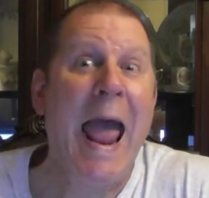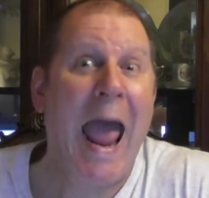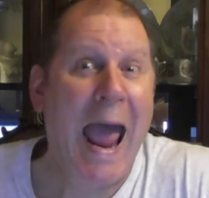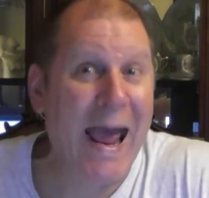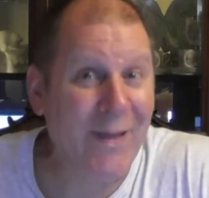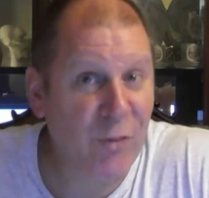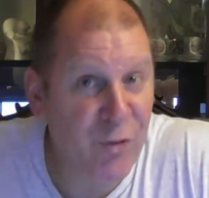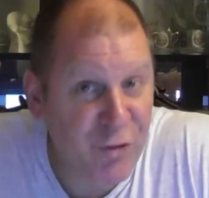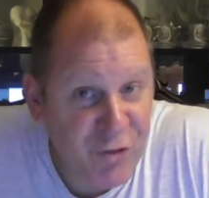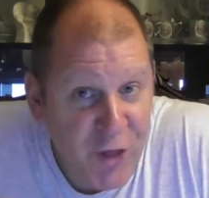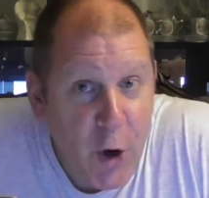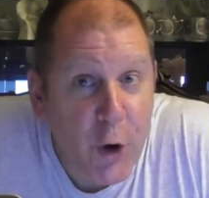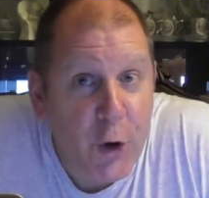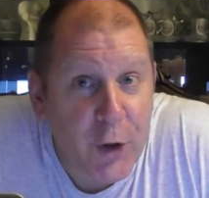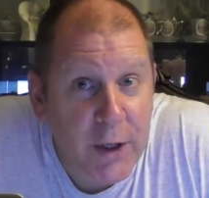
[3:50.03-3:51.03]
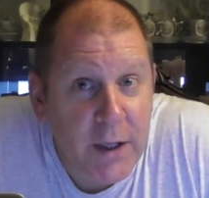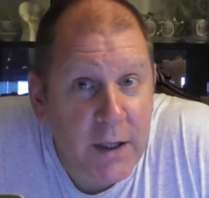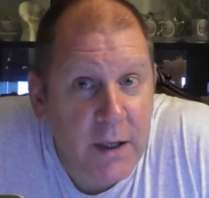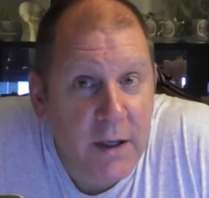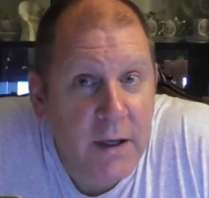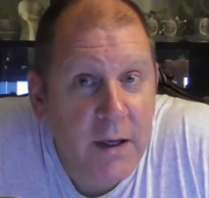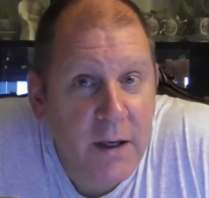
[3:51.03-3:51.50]
and 30
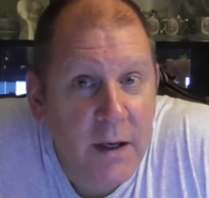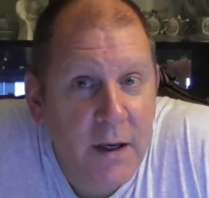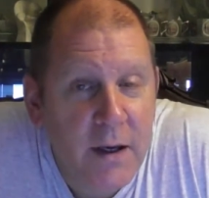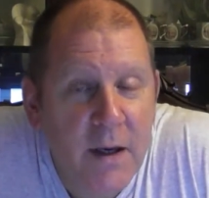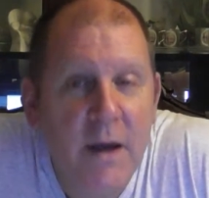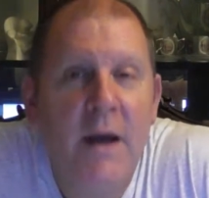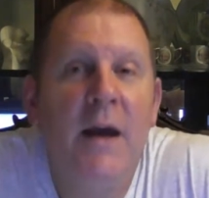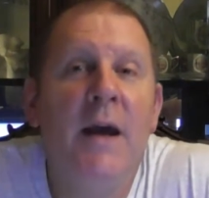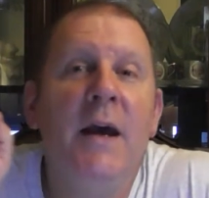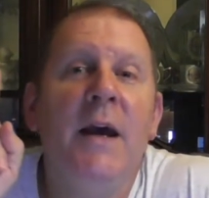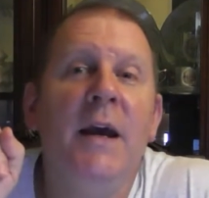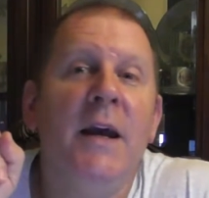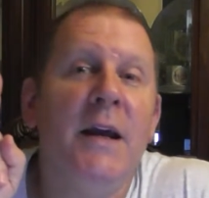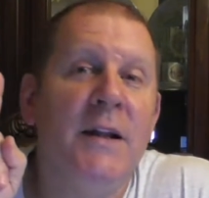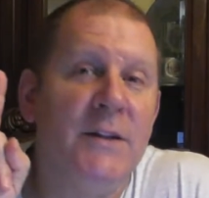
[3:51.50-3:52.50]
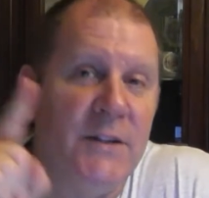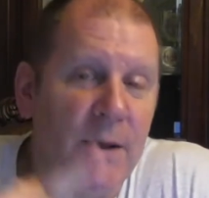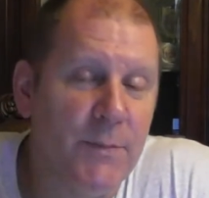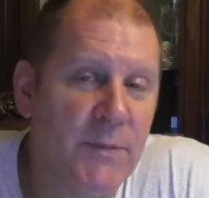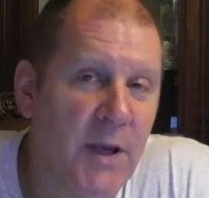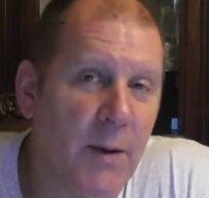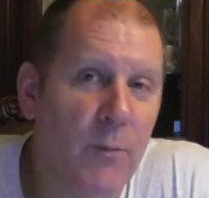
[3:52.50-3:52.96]
in
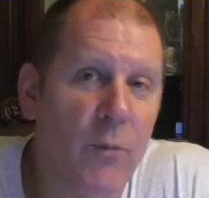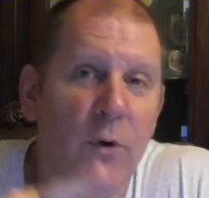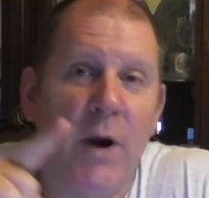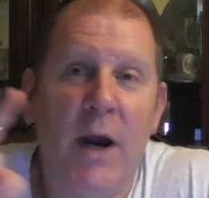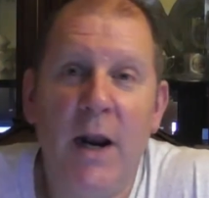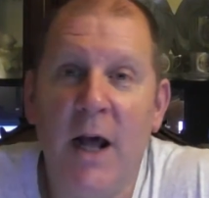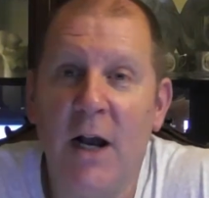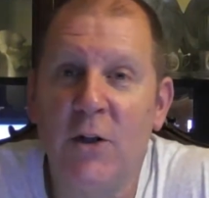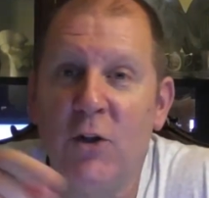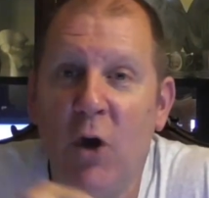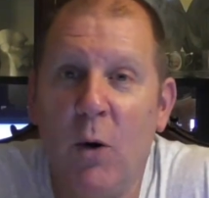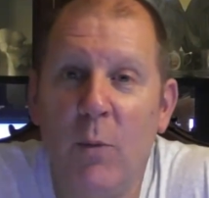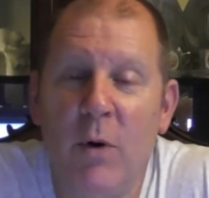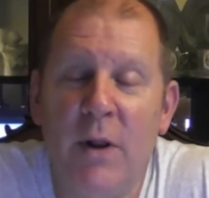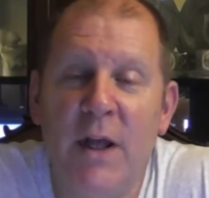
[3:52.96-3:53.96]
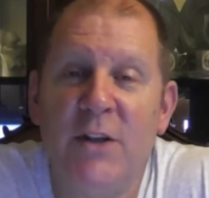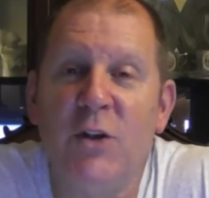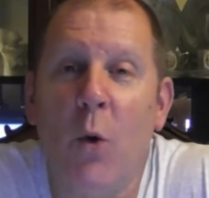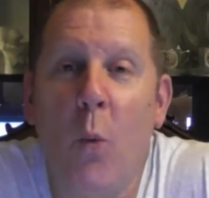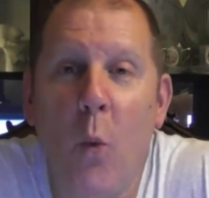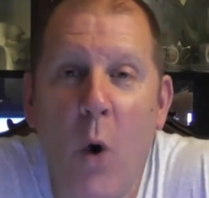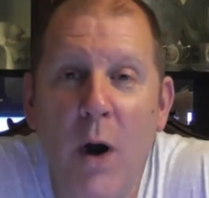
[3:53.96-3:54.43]
September and October. That's a
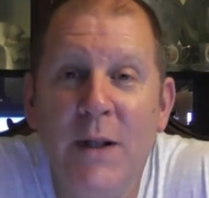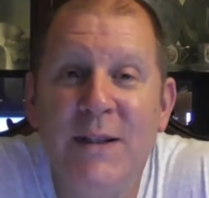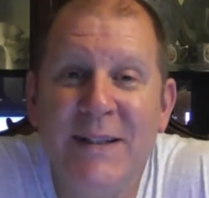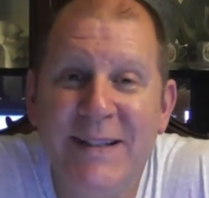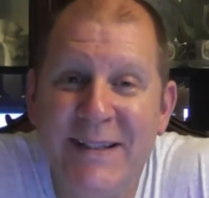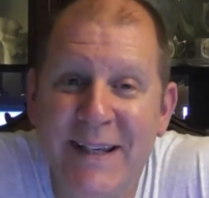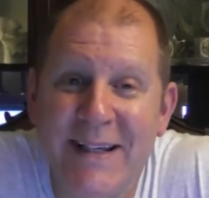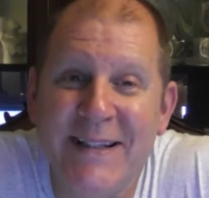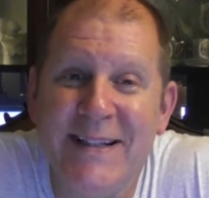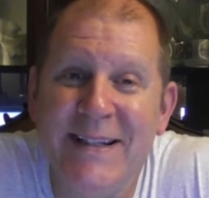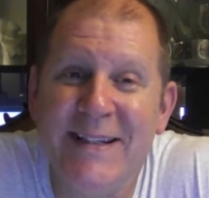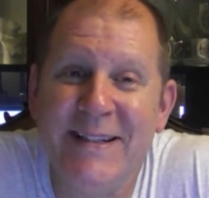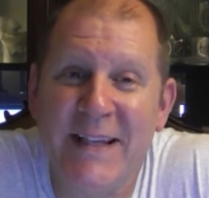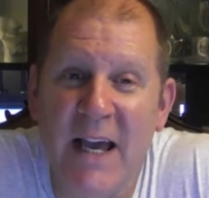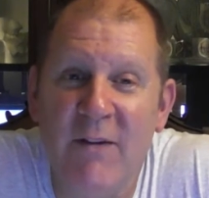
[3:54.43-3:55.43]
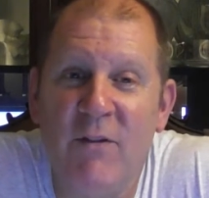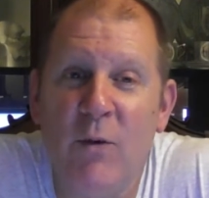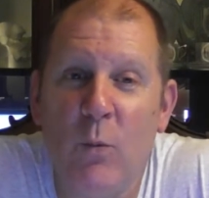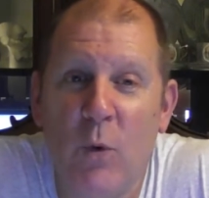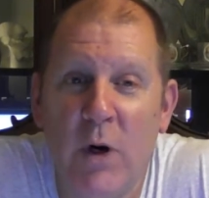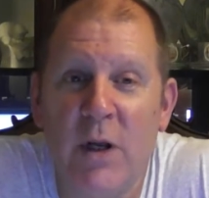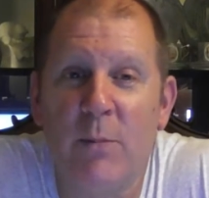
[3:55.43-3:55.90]

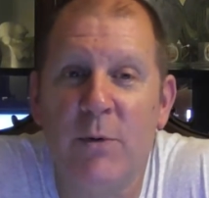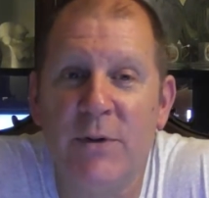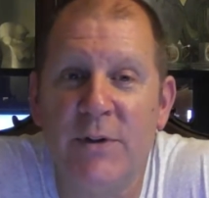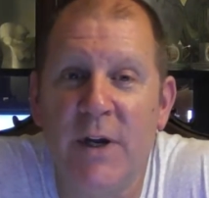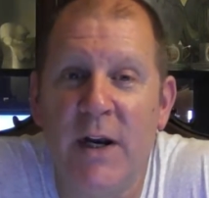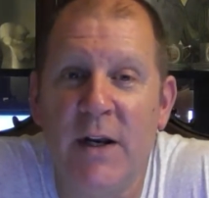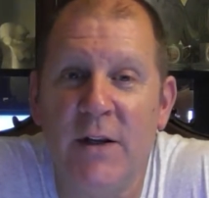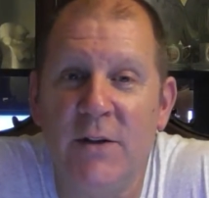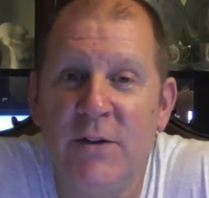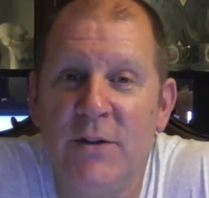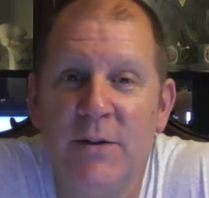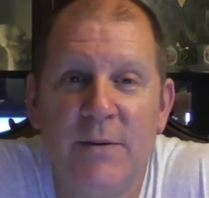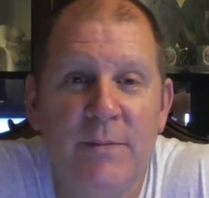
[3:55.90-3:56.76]
167 winning percentage.